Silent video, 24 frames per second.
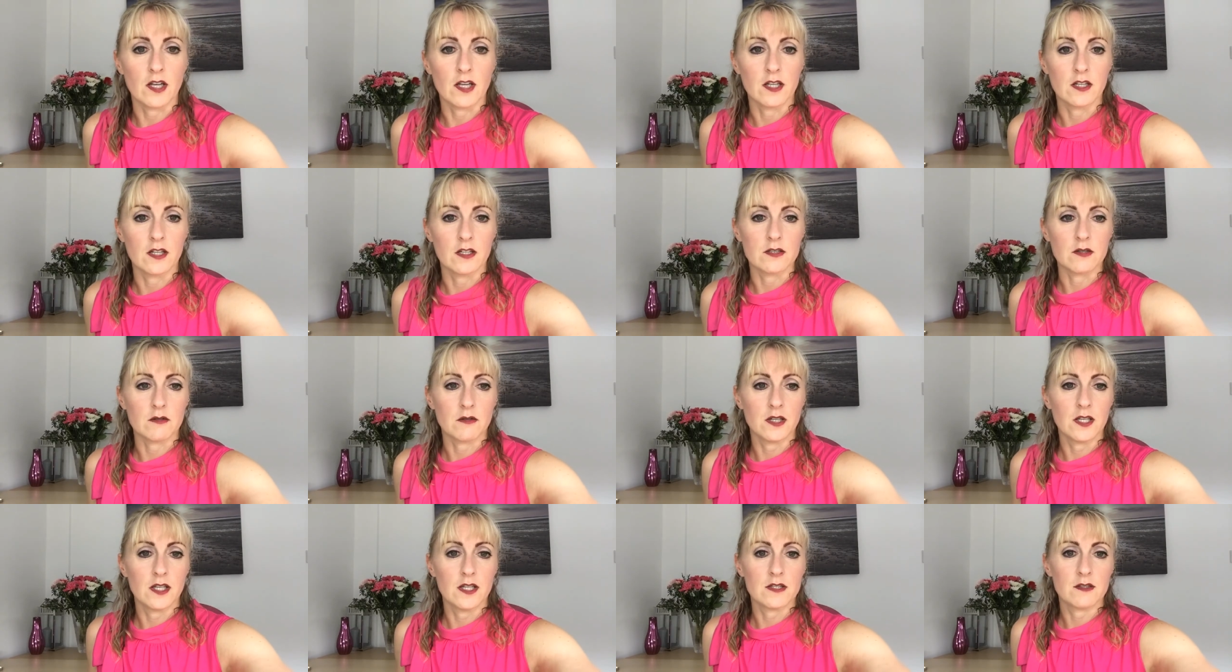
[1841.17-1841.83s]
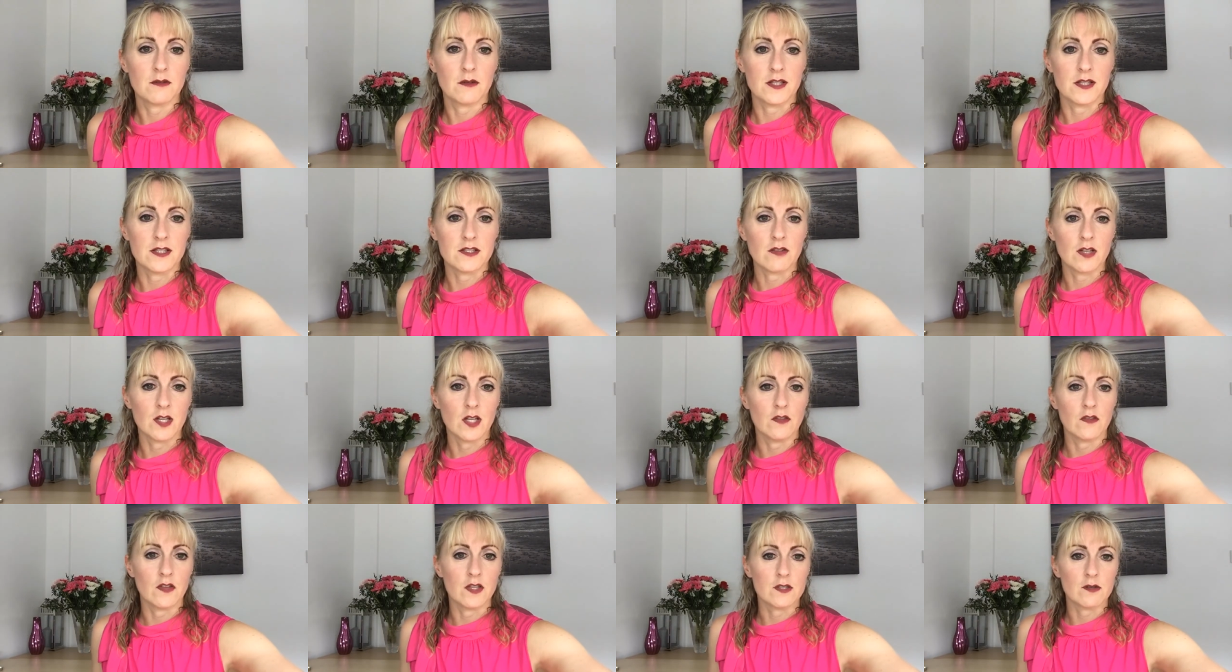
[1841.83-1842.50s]
do I need to answer any
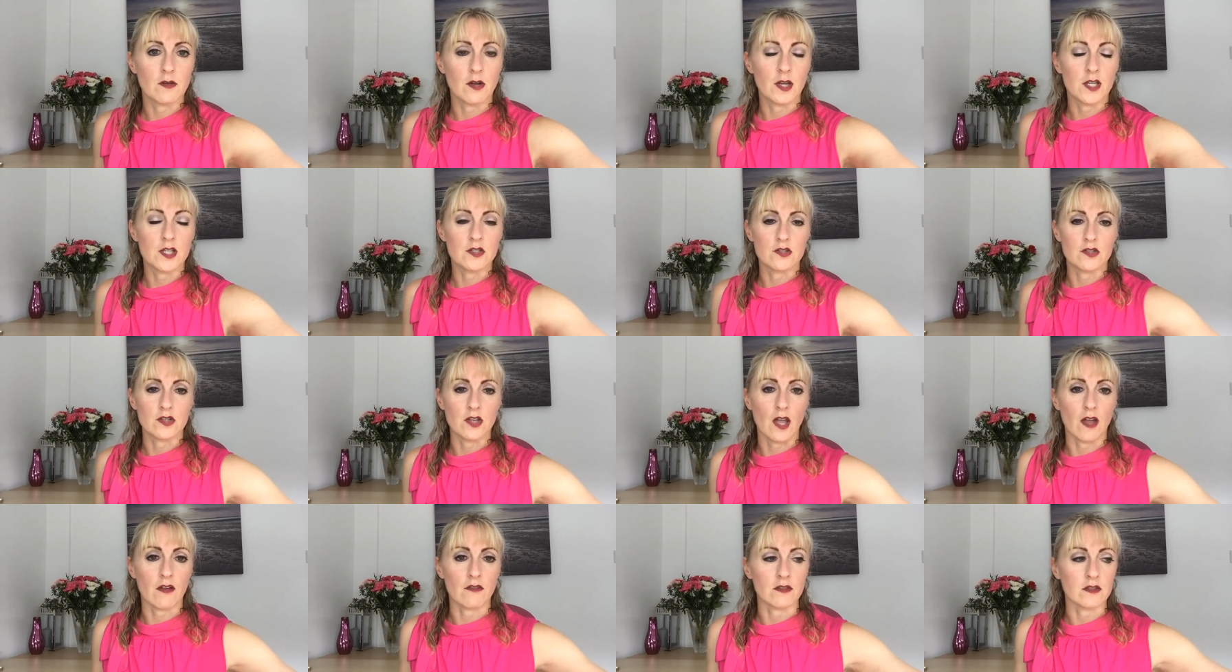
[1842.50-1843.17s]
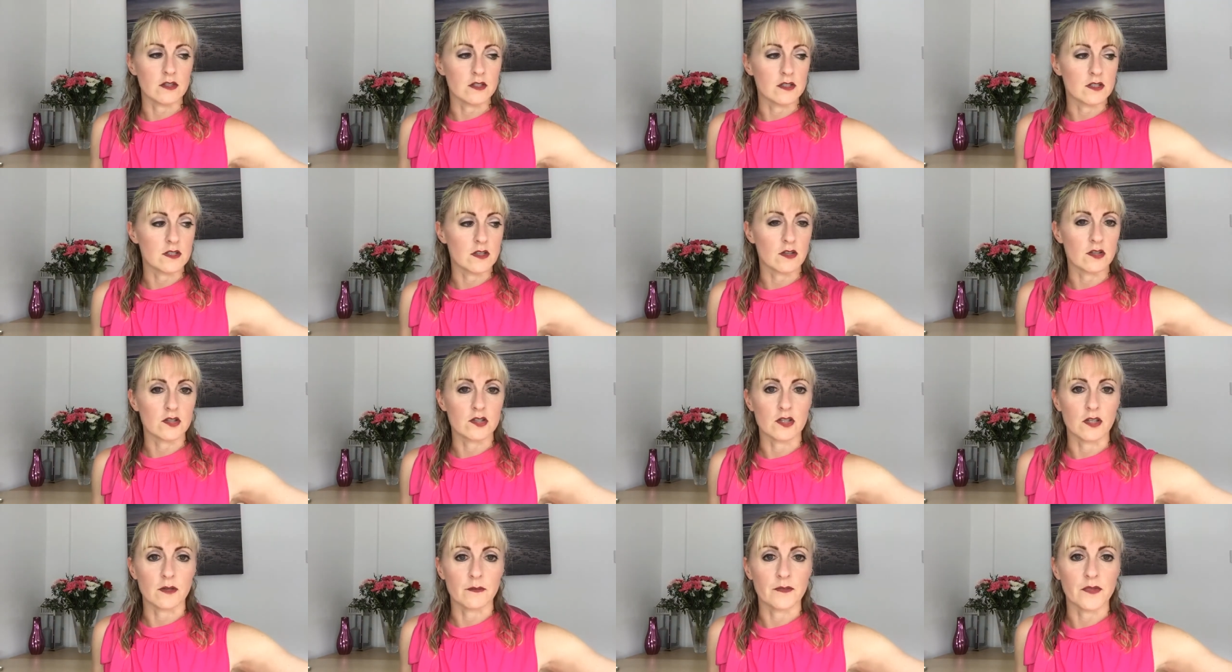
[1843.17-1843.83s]
of these questions you have in the
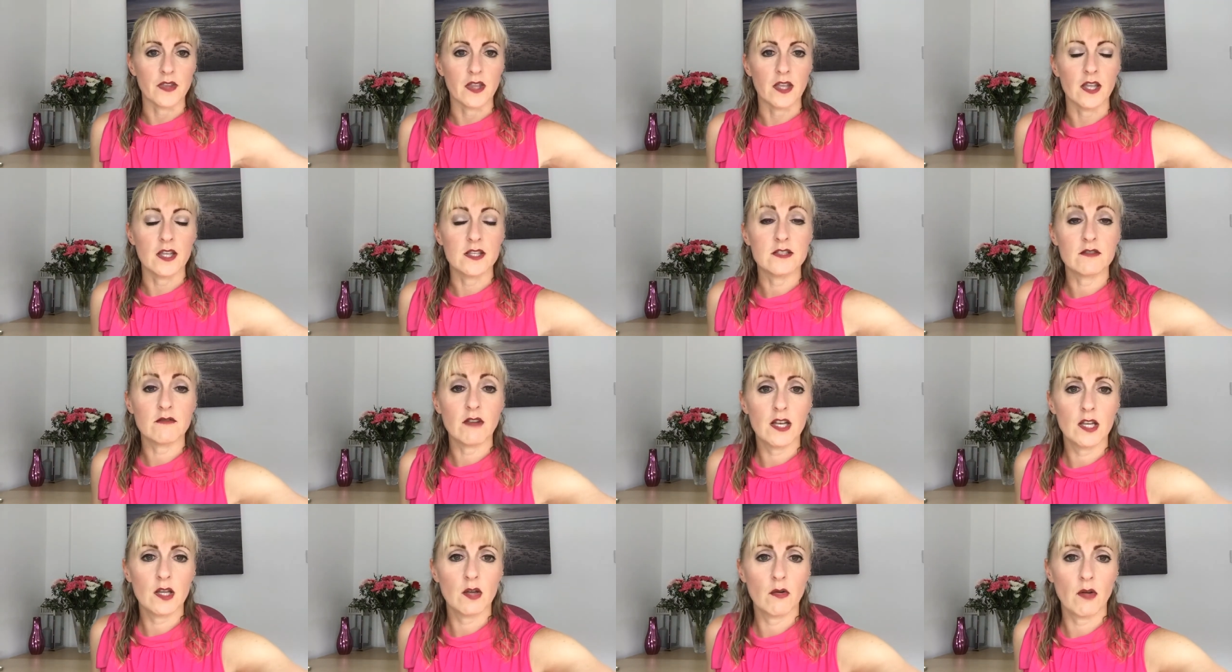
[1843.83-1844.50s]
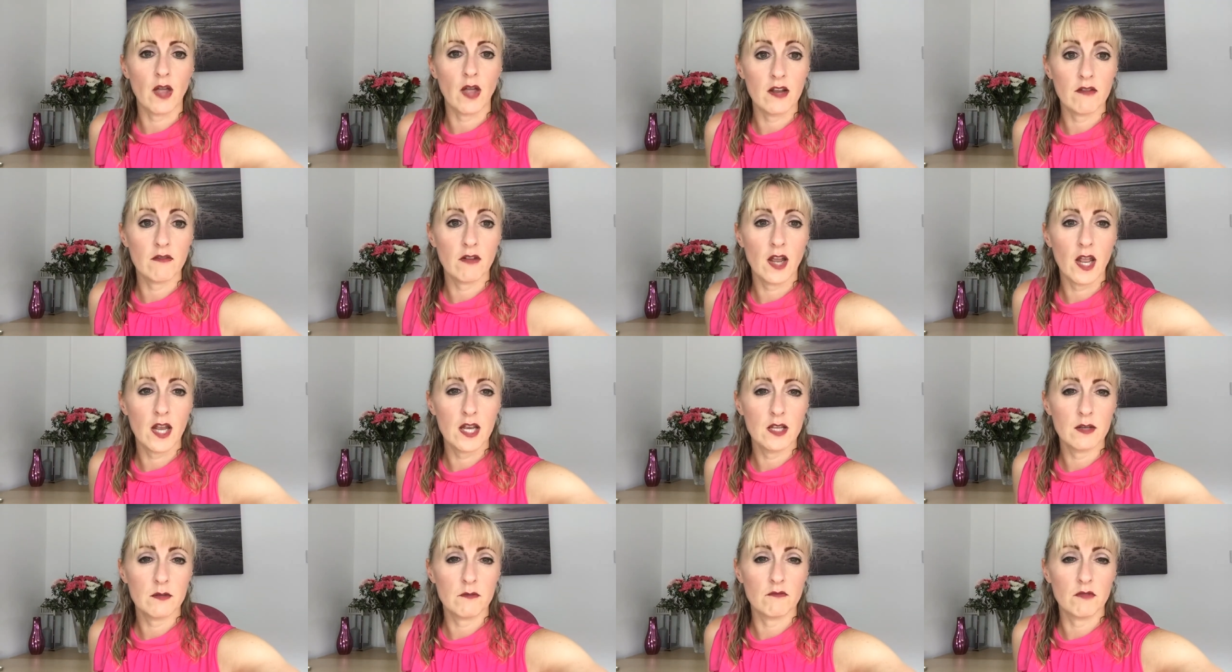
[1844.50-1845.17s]
discussion? Is there
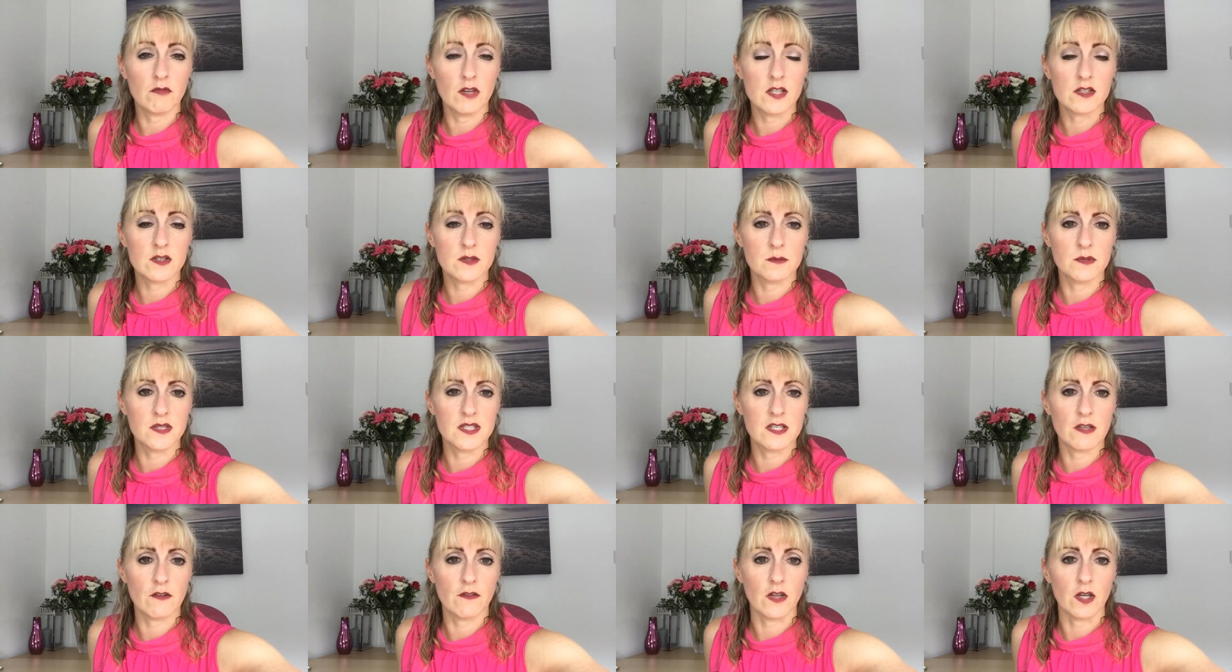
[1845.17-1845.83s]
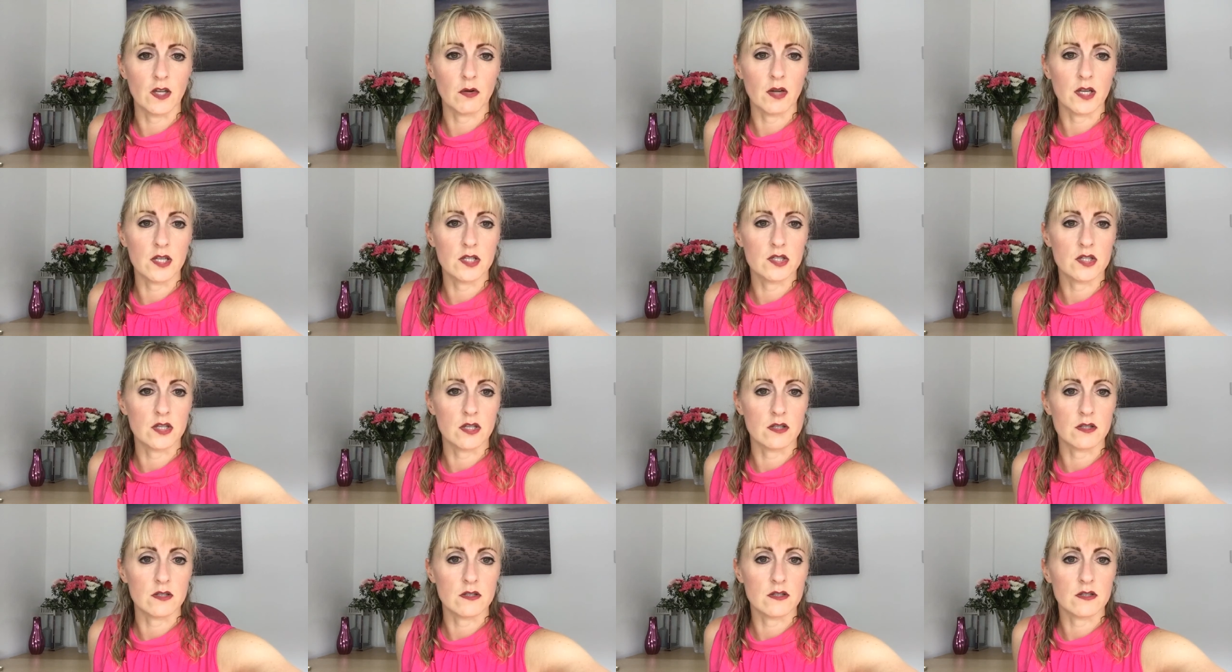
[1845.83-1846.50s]
any really specific
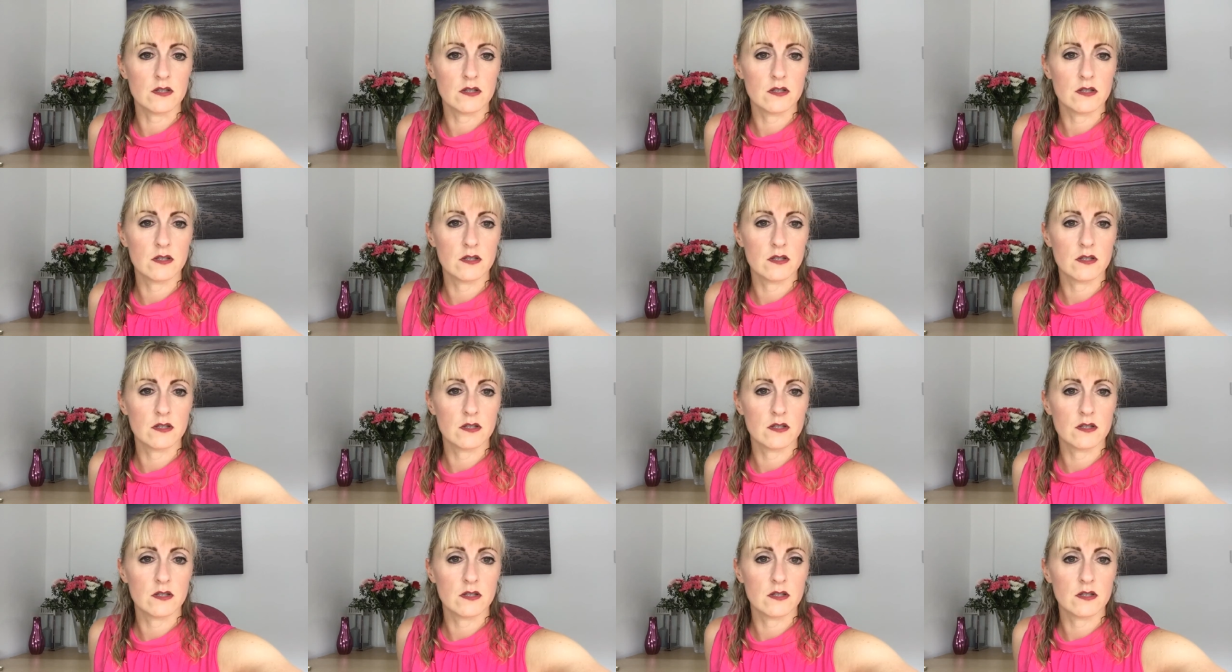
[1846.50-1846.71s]
questions?